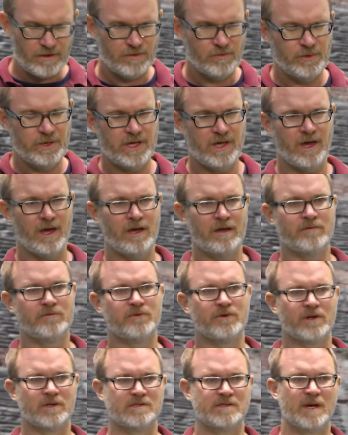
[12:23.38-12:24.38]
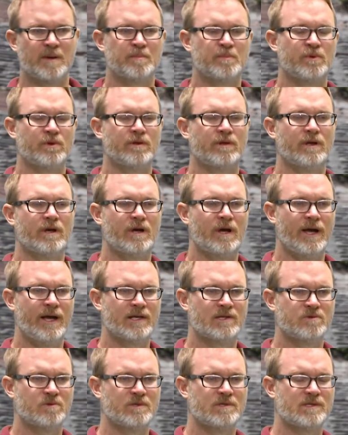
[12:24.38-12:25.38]
we can, for example,
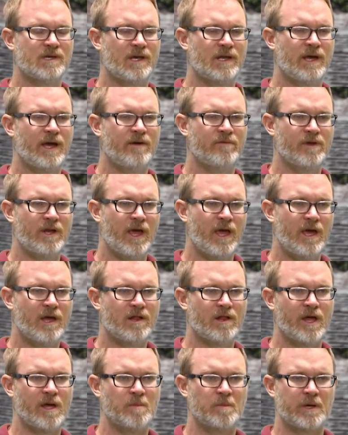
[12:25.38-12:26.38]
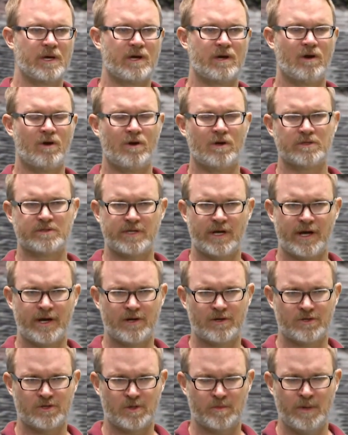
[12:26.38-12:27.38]
as we said, have an A claim like all
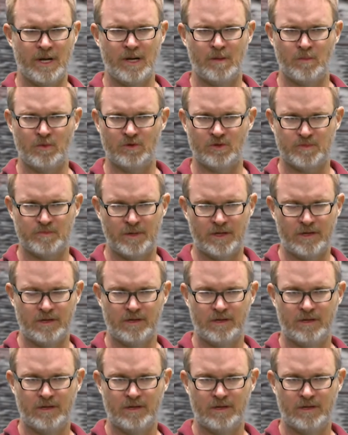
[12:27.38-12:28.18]
tigers are mammals, but